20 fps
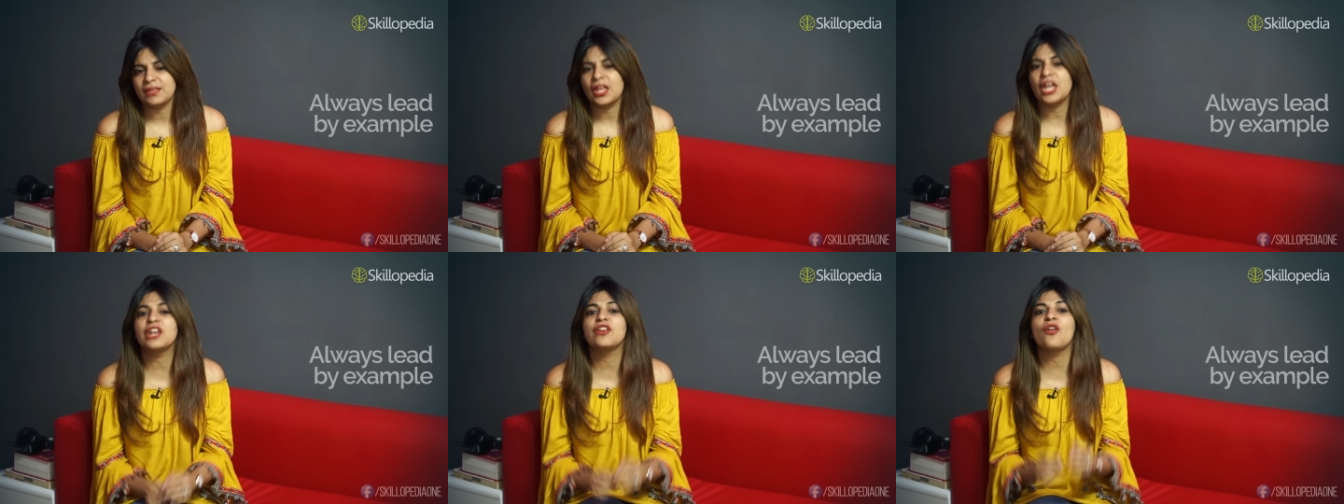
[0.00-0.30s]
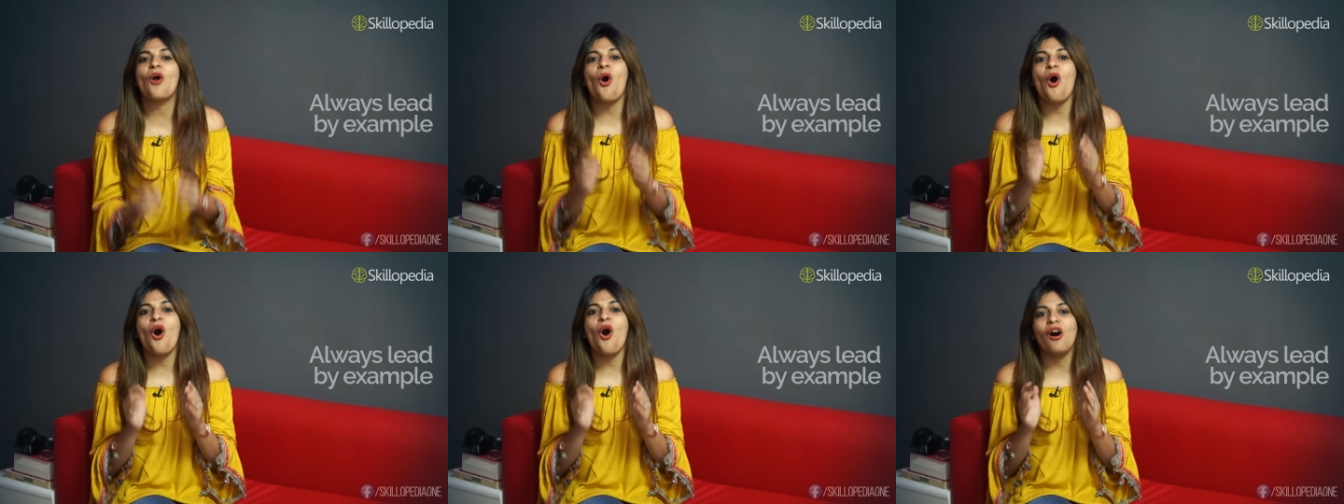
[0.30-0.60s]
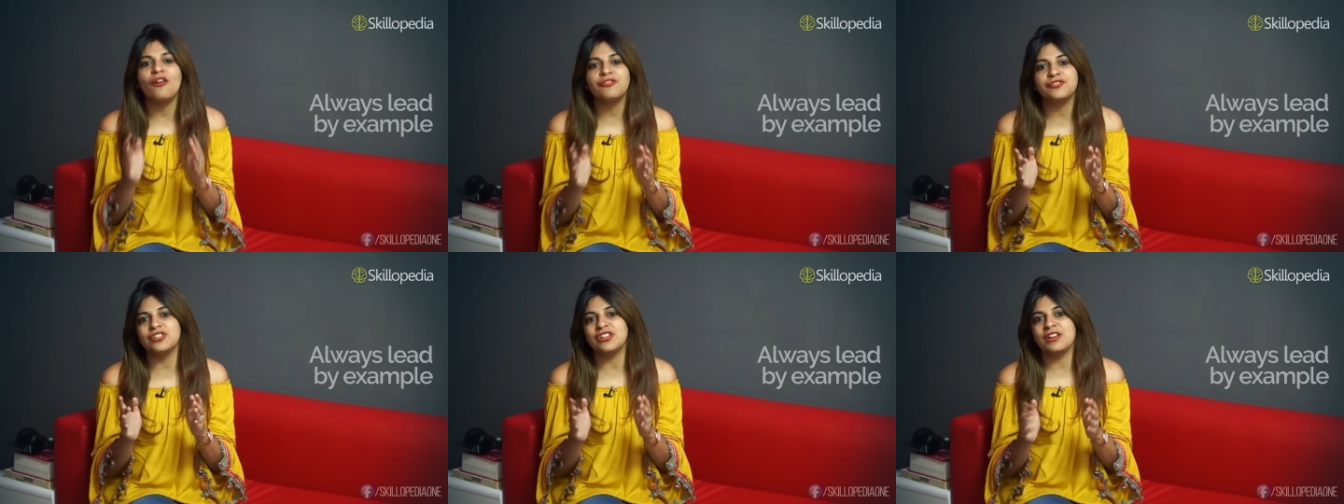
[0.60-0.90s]
It
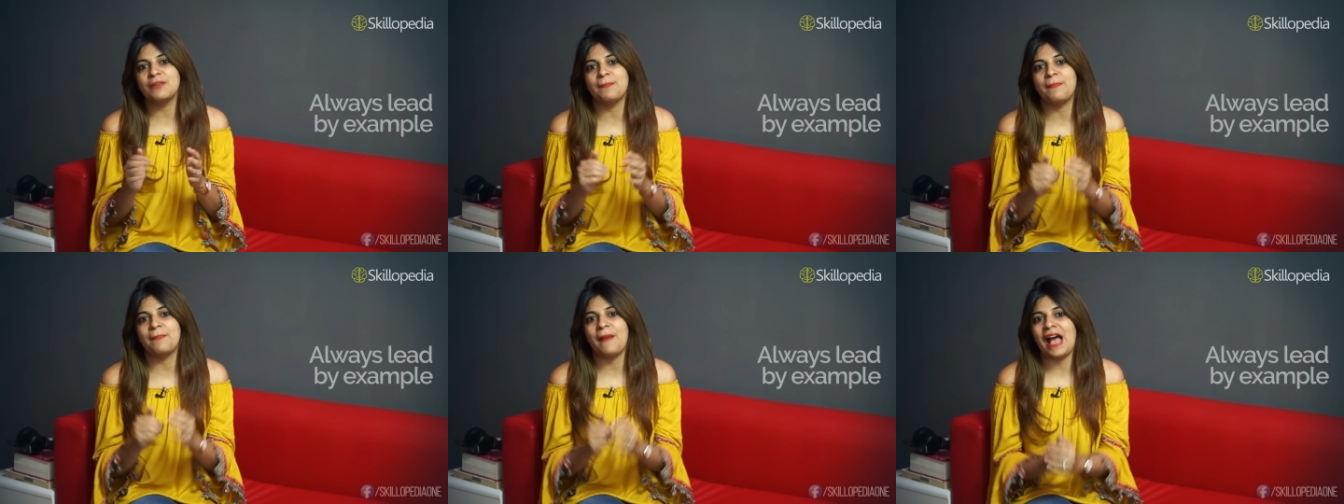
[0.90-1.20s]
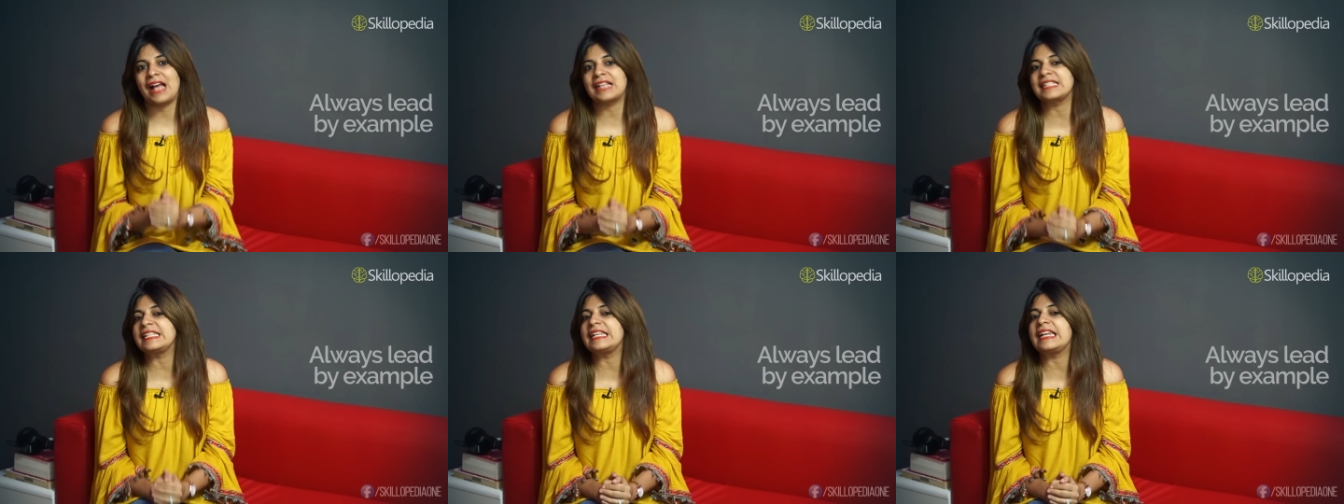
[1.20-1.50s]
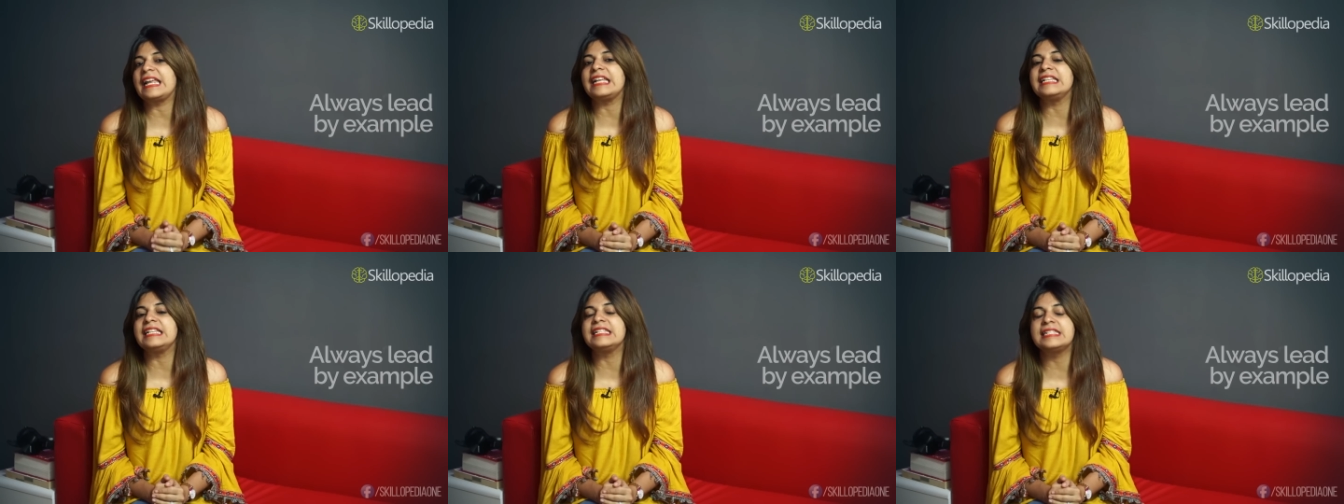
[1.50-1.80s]
often impacts
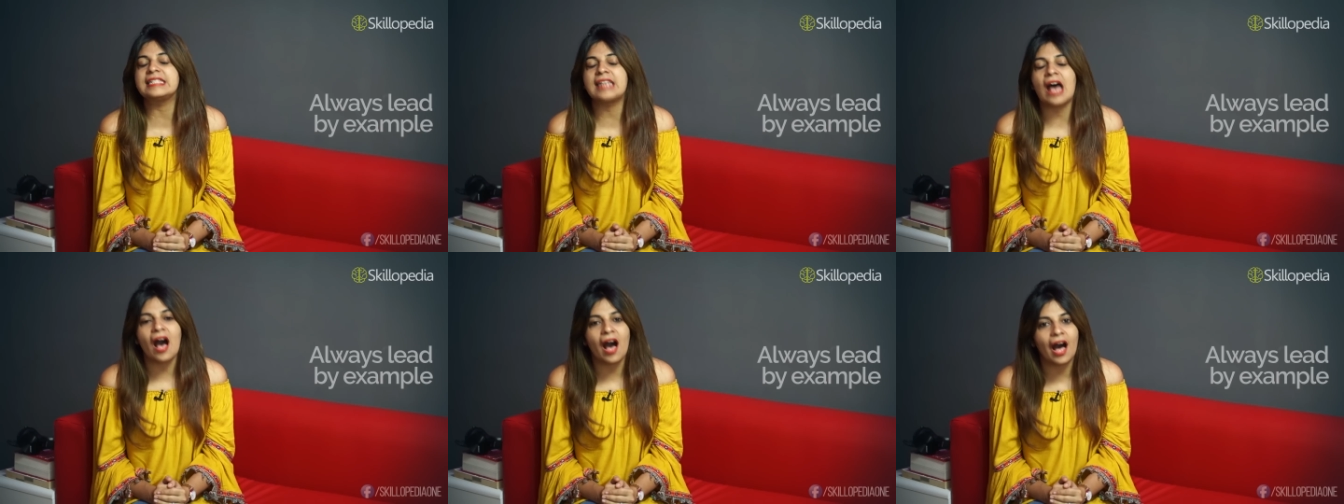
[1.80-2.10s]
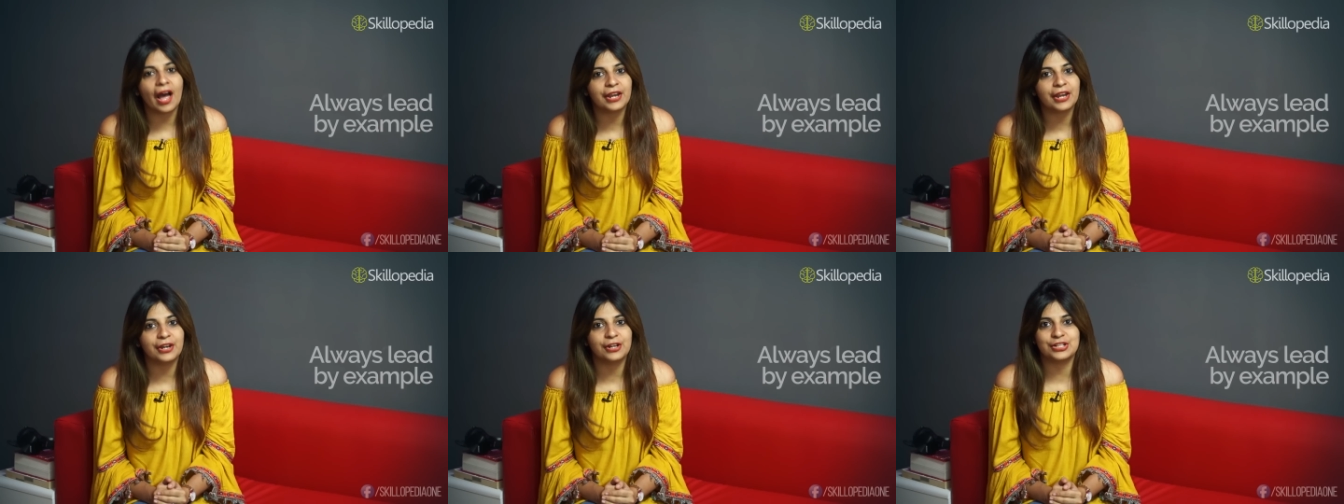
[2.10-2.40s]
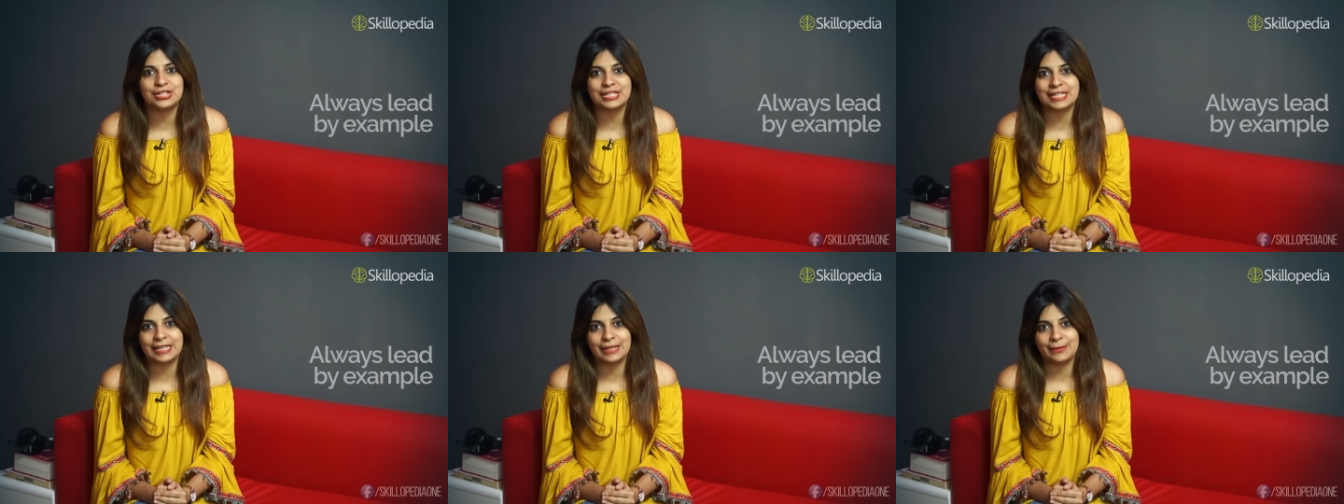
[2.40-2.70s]
an
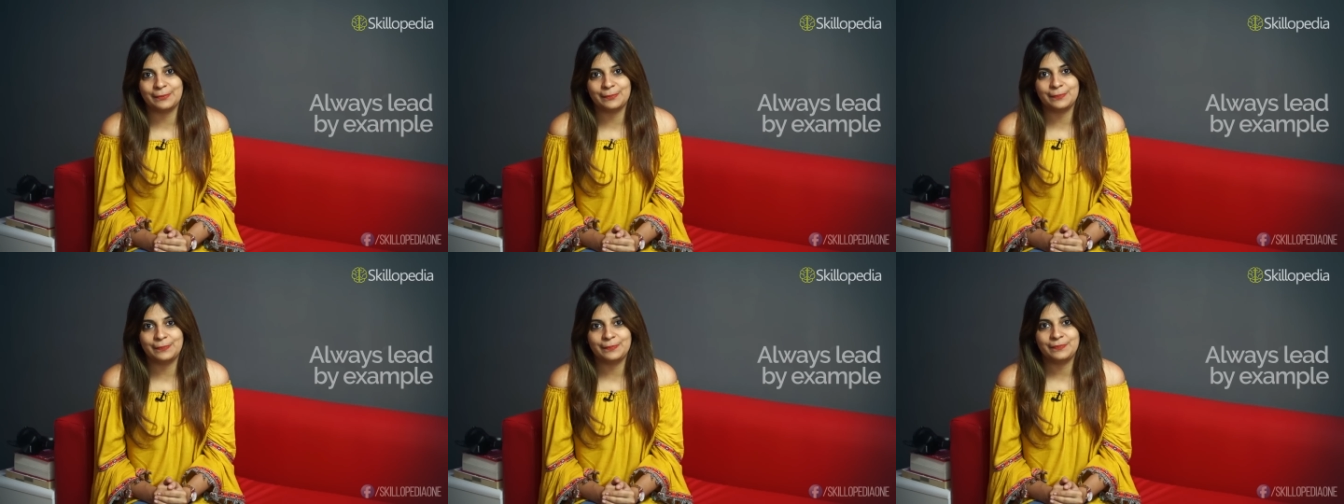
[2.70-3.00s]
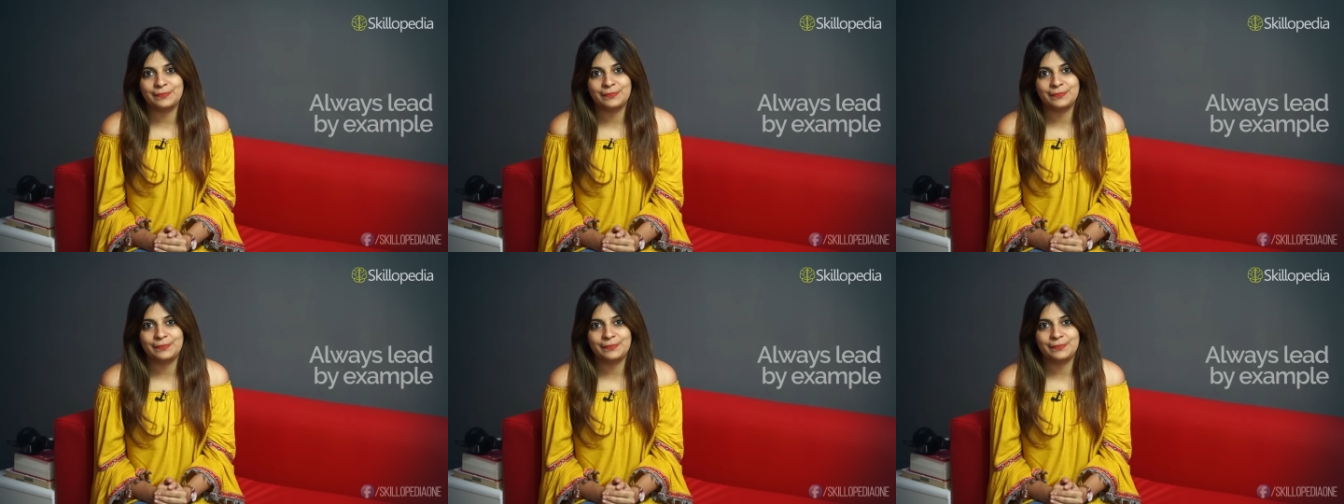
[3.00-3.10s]
entire team.